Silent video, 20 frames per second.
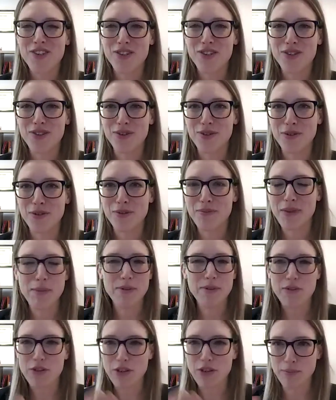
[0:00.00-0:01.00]
to
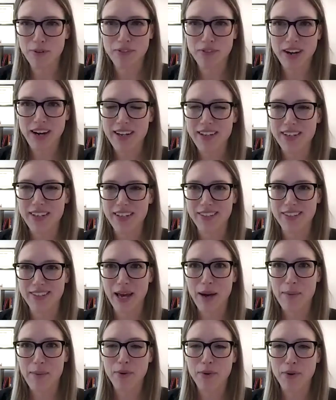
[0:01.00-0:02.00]
maybe if you could provide an
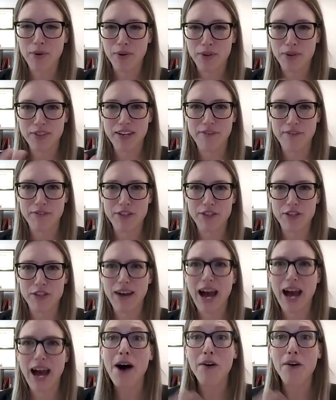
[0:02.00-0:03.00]
example or a definition
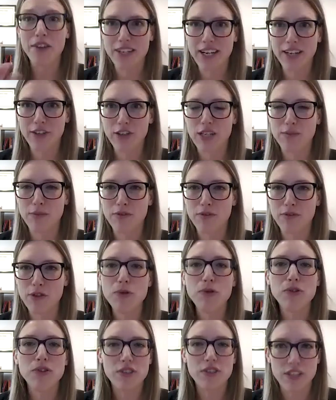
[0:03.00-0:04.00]
of how the tech chamber
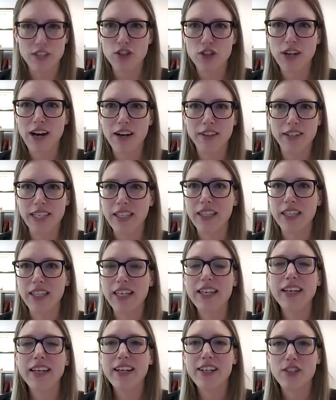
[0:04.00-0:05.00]
views additionality and
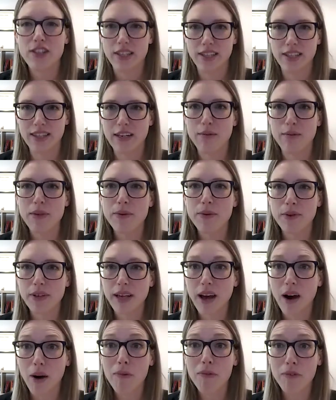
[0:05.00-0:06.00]
leakage. I think that'd be really
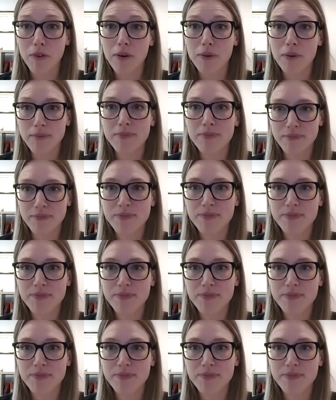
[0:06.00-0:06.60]
helpful.